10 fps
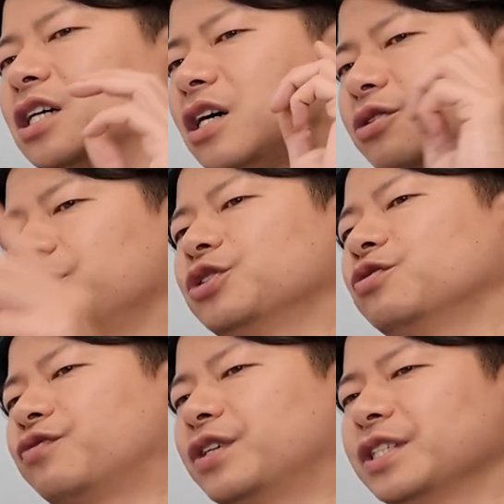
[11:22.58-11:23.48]

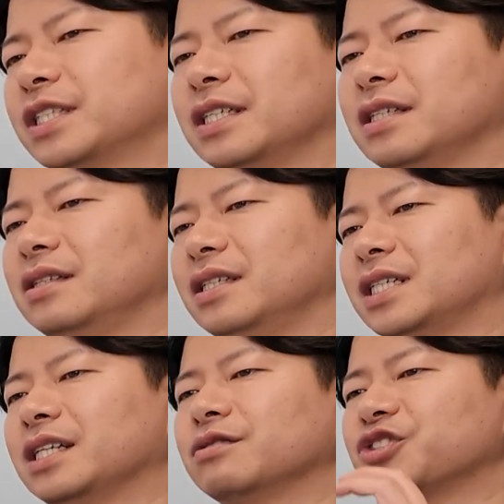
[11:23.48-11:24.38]
Conclusion first,
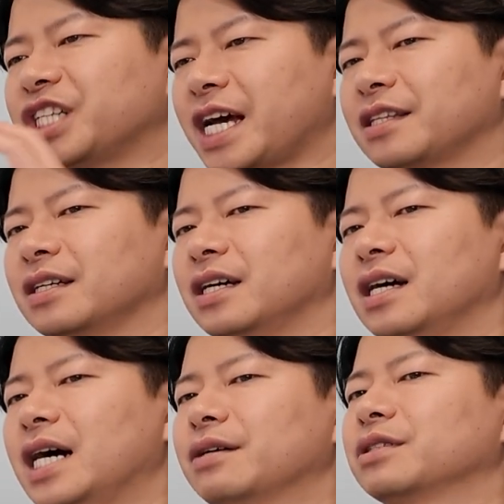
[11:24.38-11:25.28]
decide on chat
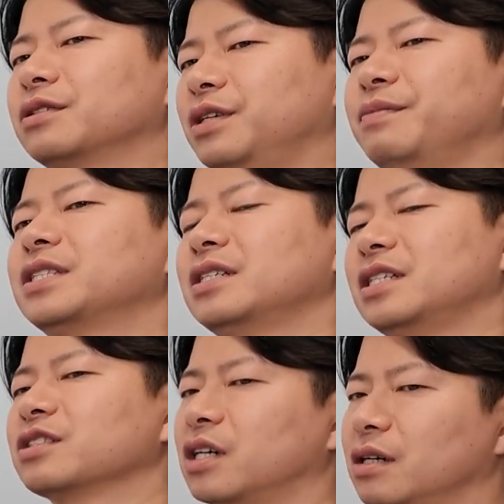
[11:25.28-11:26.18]
after 3
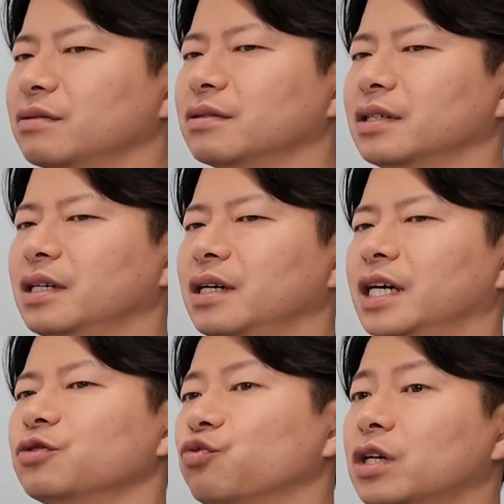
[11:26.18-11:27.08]
messages call.
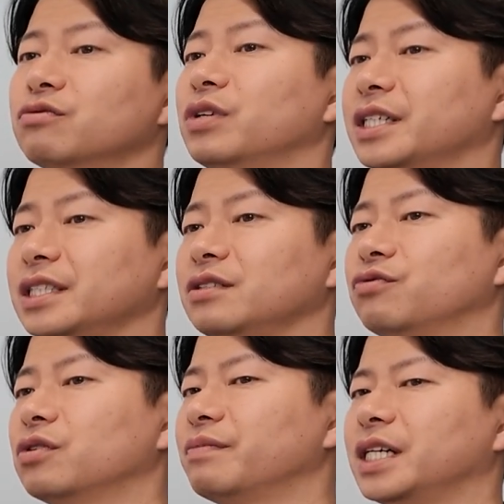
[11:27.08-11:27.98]
And one warning
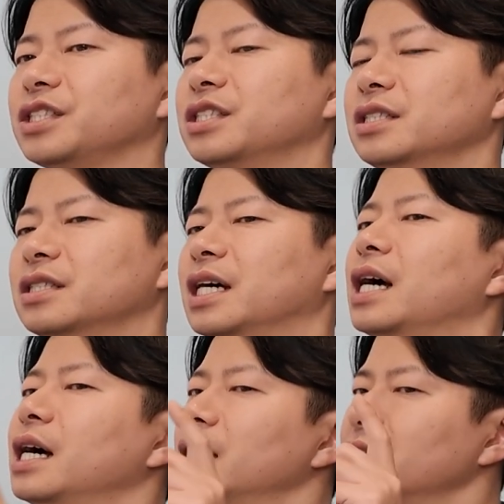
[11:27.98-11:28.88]
for managers,
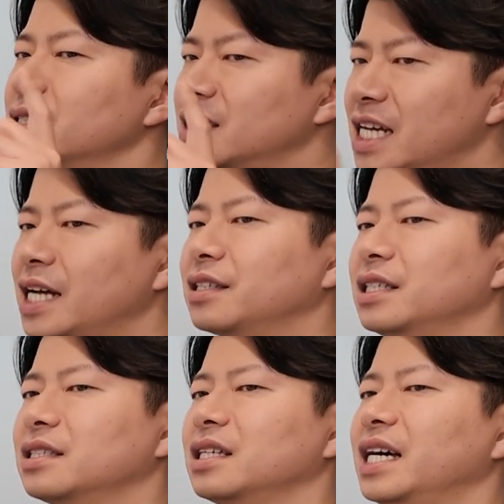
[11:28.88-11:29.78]
chat
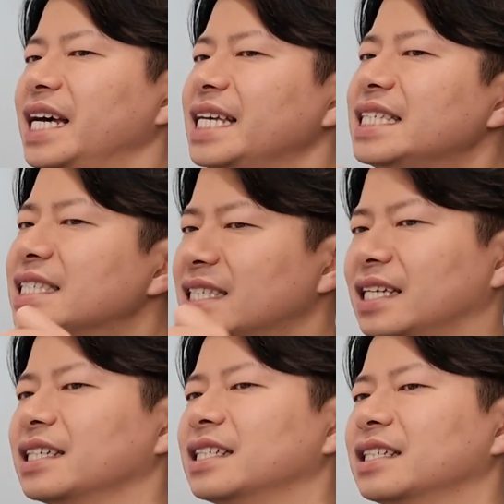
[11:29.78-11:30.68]
is
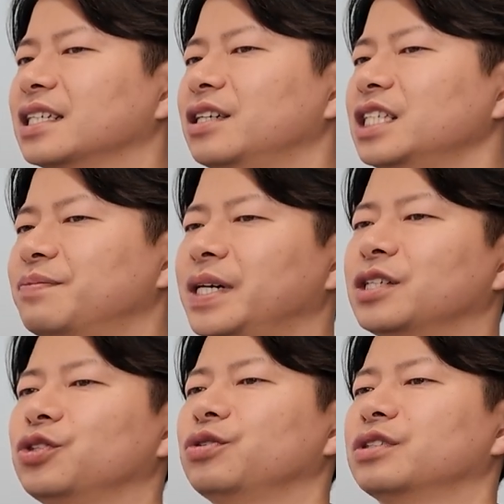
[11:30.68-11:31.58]
async,
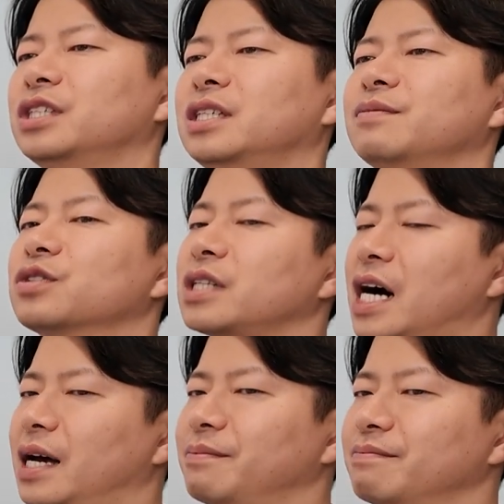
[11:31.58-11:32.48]
respect your team's time.